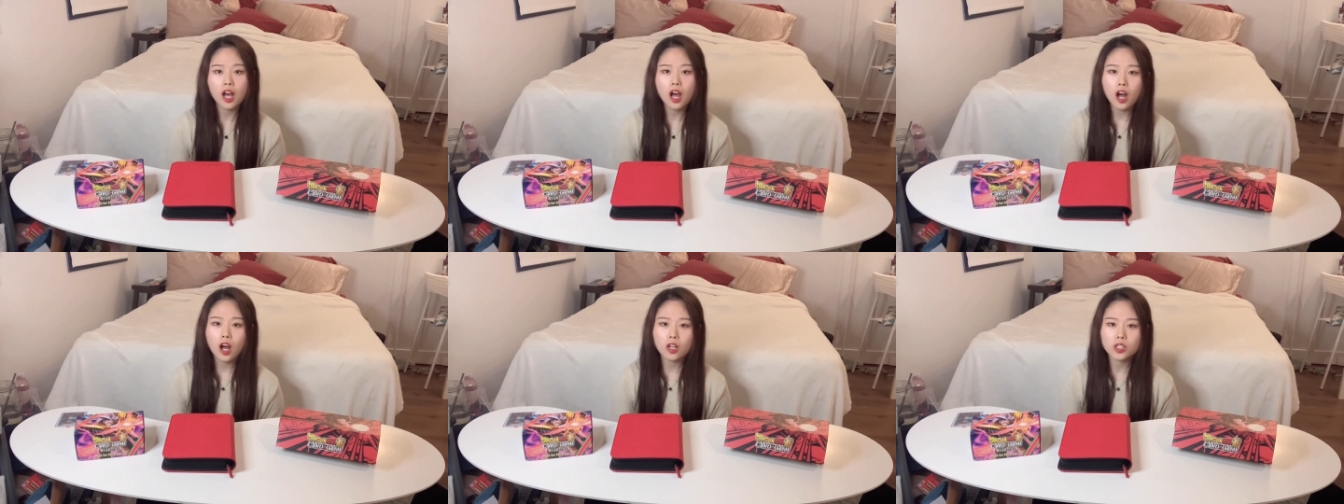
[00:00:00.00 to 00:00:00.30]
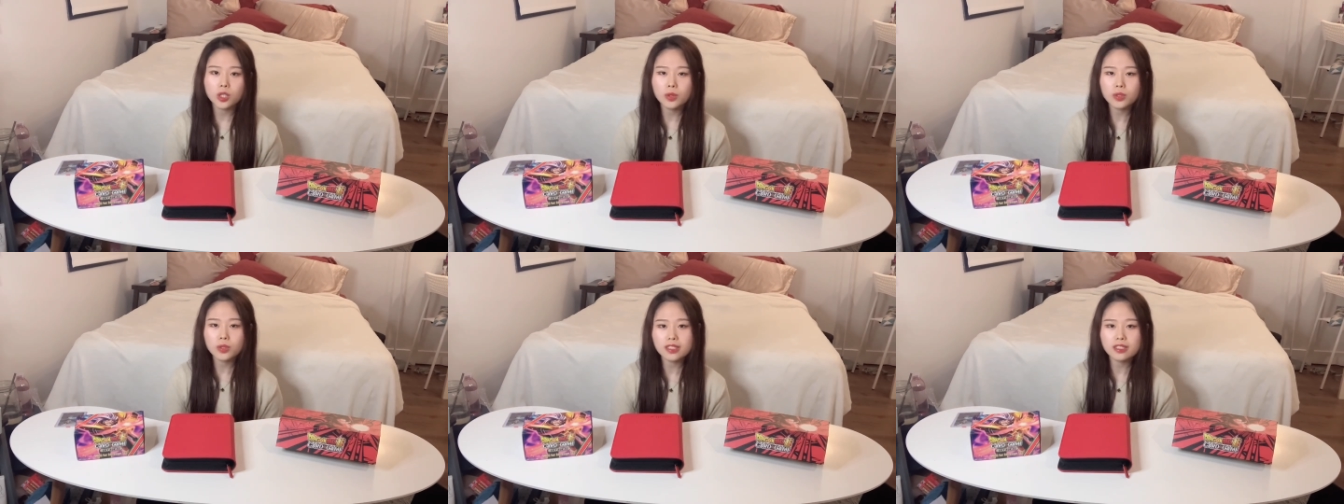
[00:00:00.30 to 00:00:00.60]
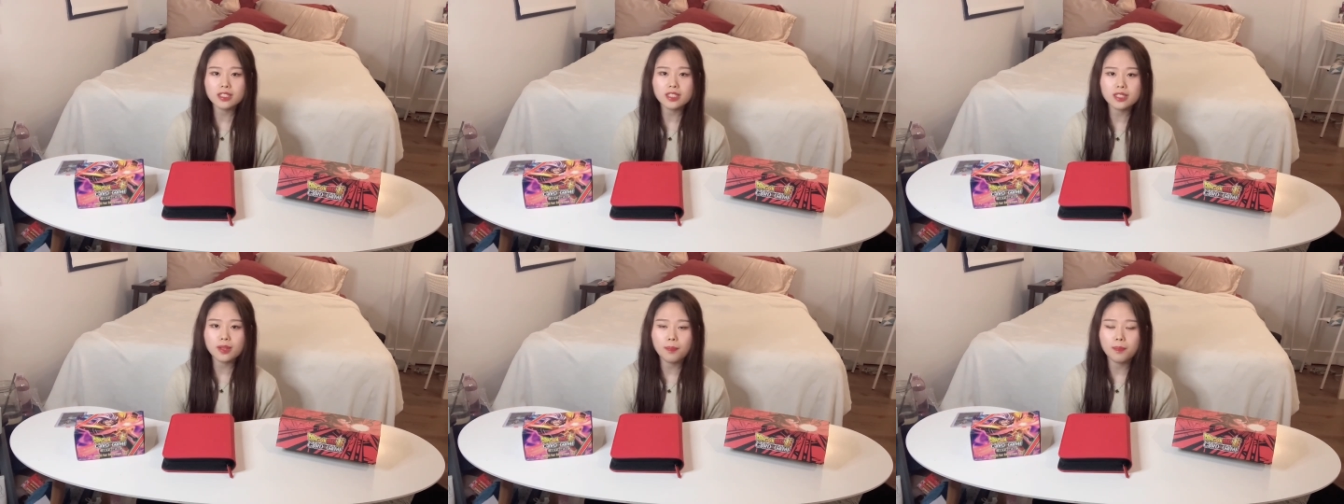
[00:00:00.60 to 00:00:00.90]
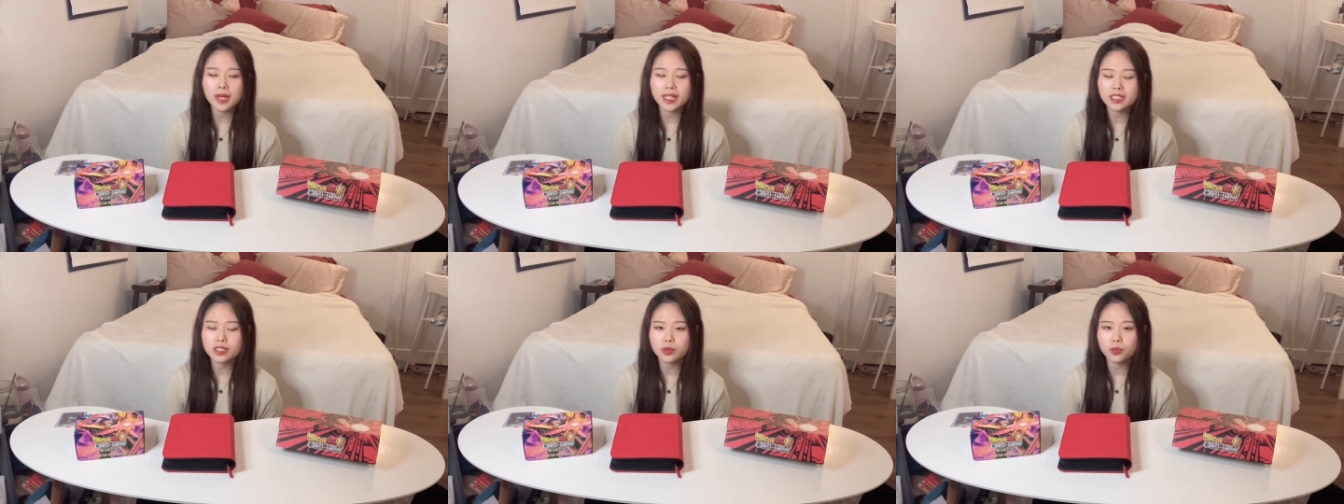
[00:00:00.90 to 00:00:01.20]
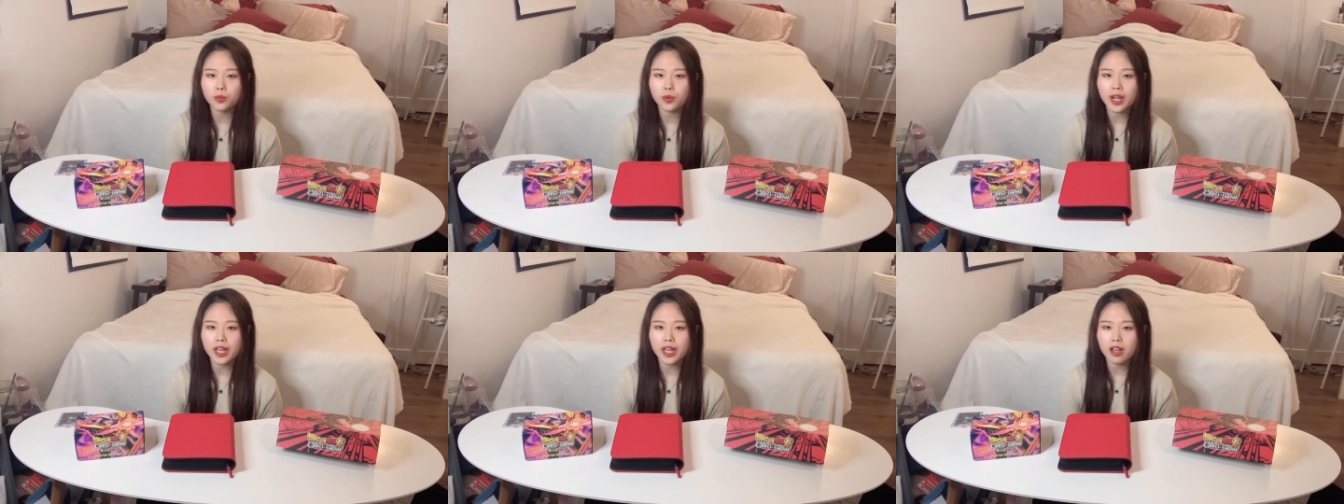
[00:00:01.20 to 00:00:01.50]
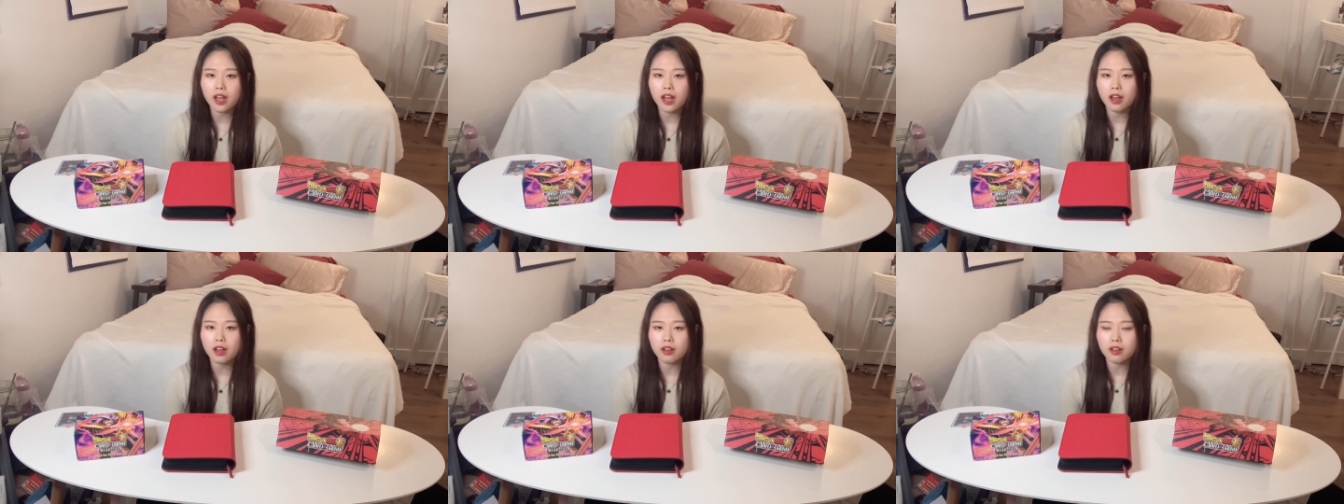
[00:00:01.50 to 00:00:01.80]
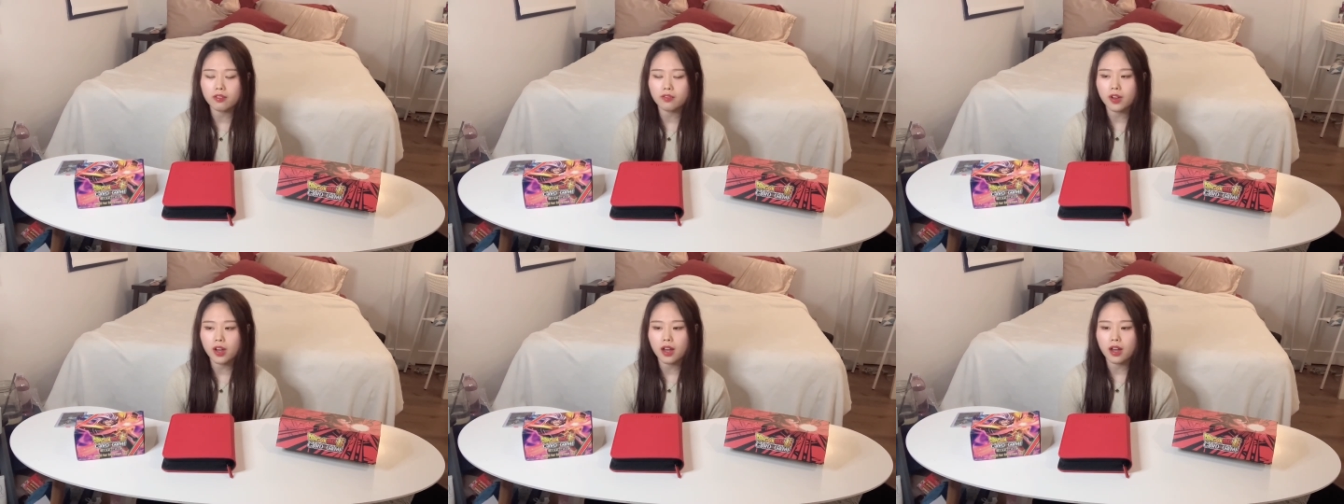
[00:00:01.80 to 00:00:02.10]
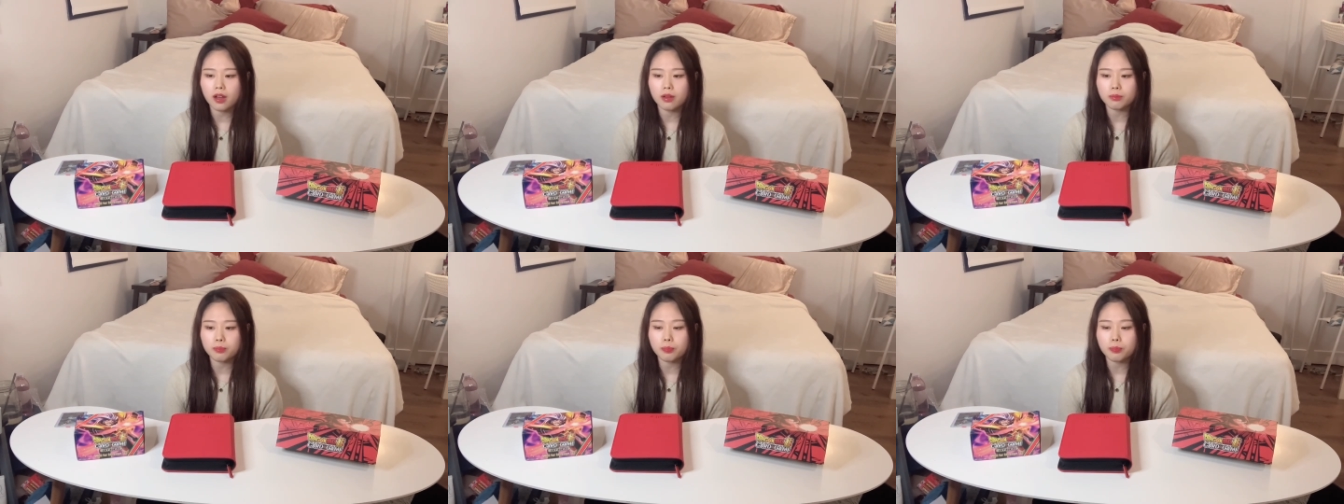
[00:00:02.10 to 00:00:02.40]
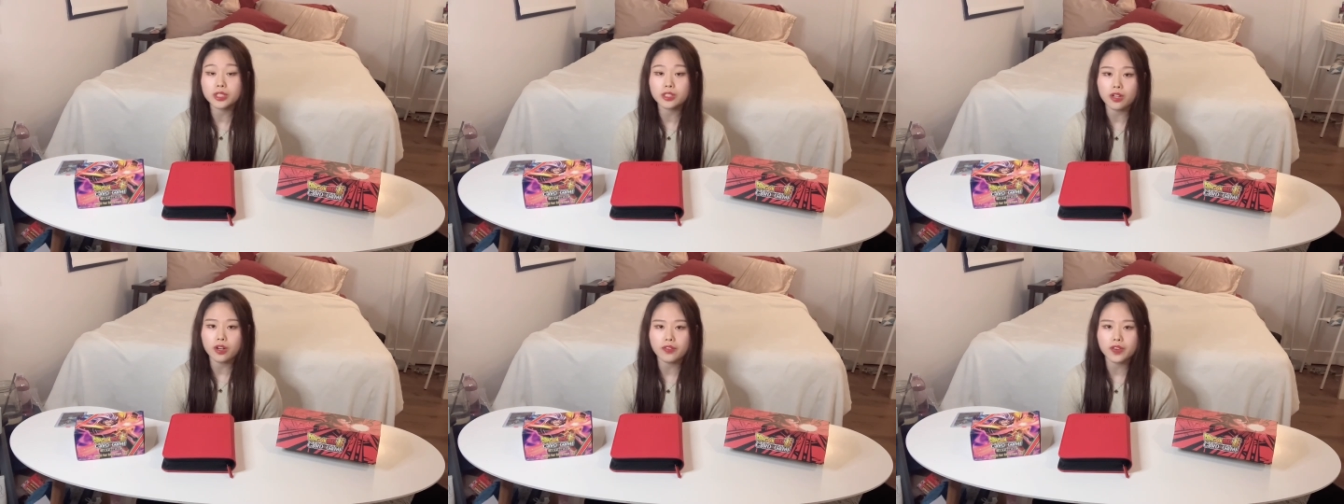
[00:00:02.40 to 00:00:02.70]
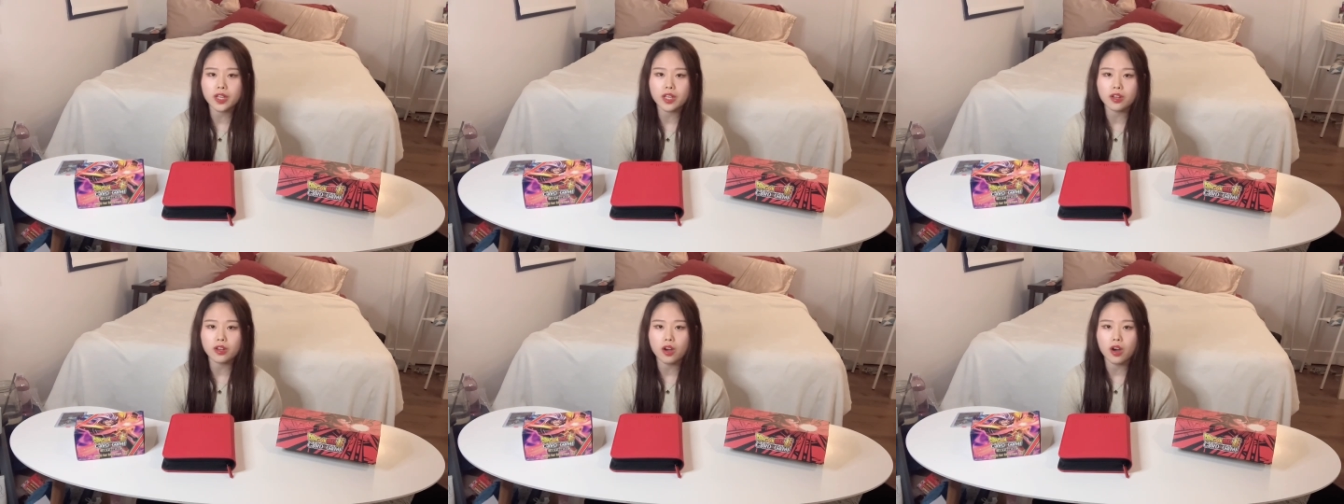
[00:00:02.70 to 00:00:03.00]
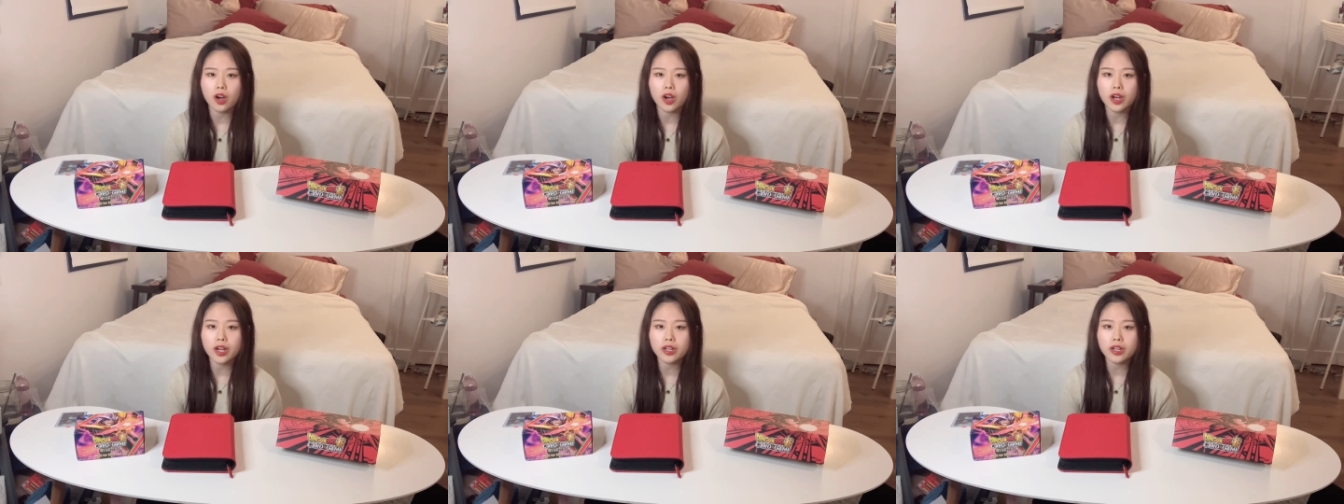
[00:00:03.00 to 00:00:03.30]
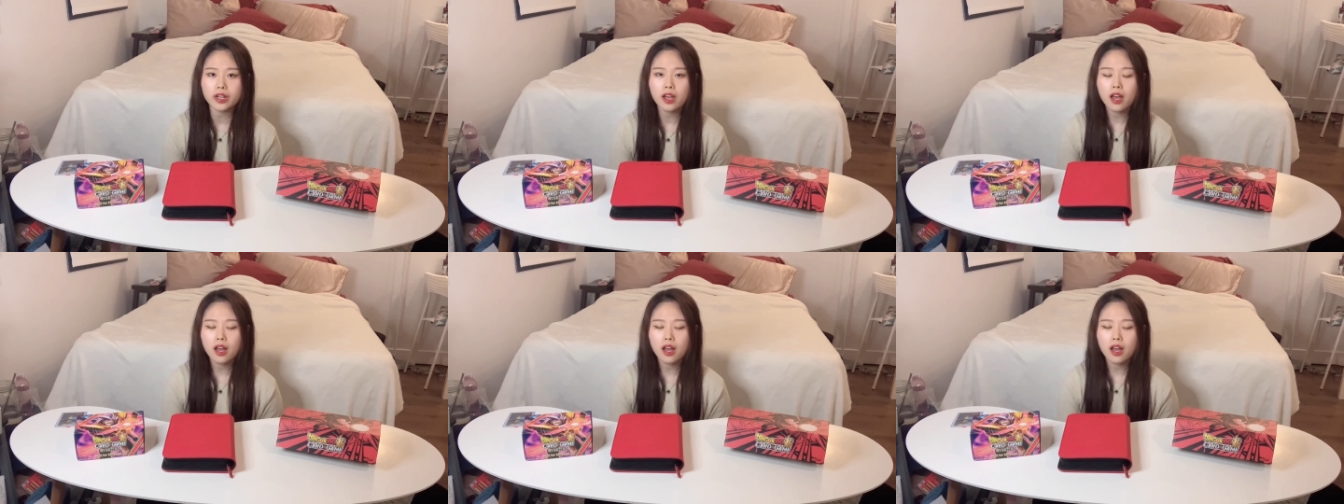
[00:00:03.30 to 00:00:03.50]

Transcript: Although this is the best way of um, preserving a card,